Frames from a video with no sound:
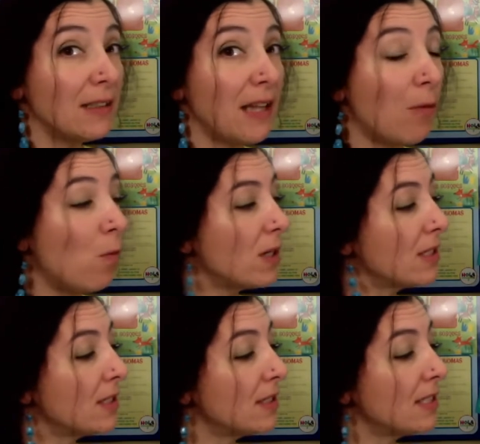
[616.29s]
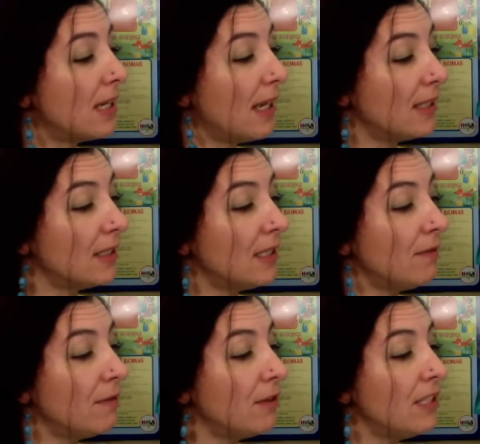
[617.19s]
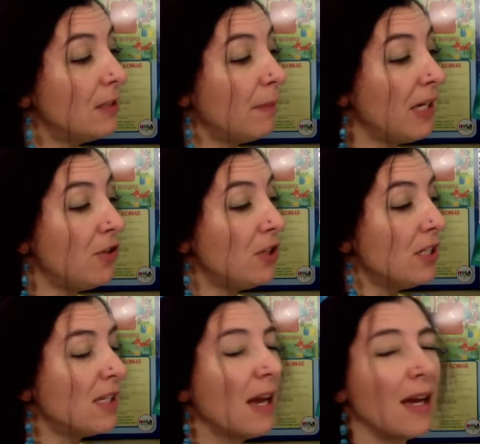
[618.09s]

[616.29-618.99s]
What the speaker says: that was selected for these pages